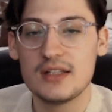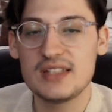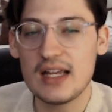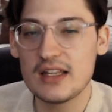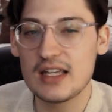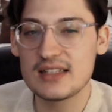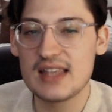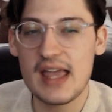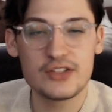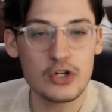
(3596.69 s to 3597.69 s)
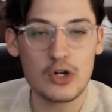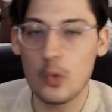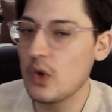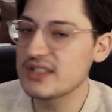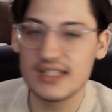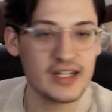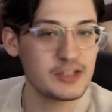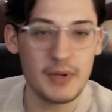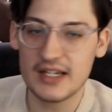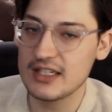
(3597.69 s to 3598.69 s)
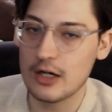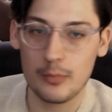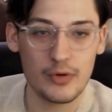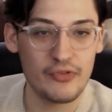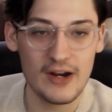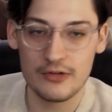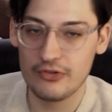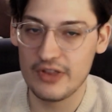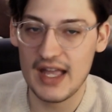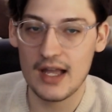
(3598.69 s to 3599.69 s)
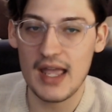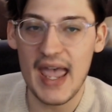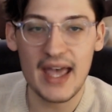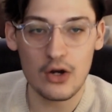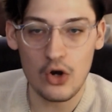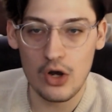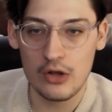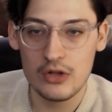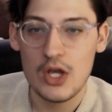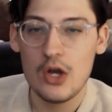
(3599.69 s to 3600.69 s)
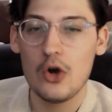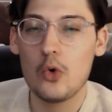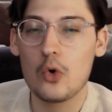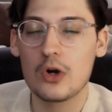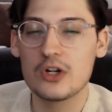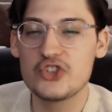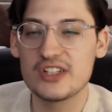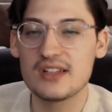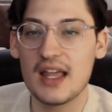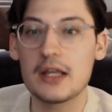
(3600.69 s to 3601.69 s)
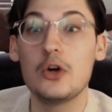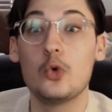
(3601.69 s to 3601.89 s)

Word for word: telling us that Hisoka wasn't expecting or prepared for that at all, or just like